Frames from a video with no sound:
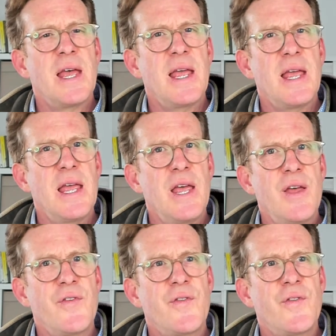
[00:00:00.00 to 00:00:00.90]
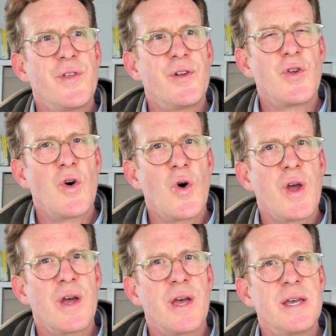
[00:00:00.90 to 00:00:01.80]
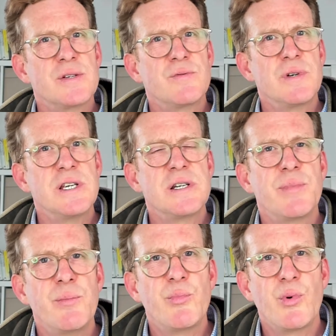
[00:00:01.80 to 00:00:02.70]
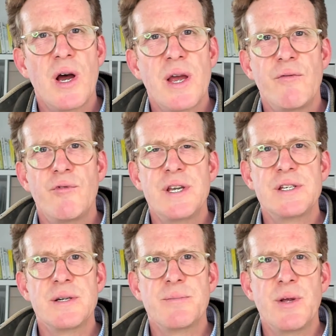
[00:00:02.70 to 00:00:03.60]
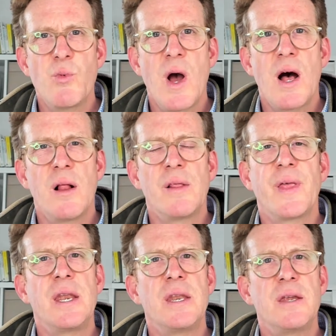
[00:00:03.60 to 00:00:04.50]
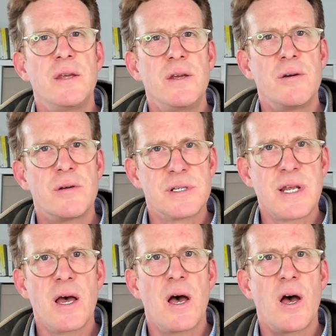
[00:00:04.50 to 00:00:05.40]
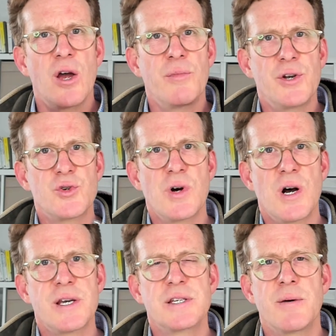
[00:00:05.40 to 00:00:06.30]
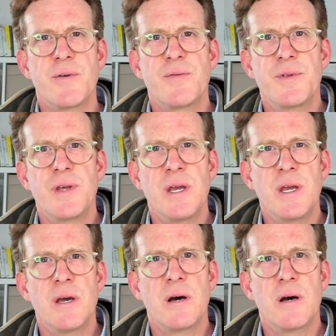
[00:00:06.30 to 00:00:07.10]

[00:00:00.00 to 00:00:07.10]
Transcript: if the dog is reasonably bright and reasonably well, then you can stay at home and try some of the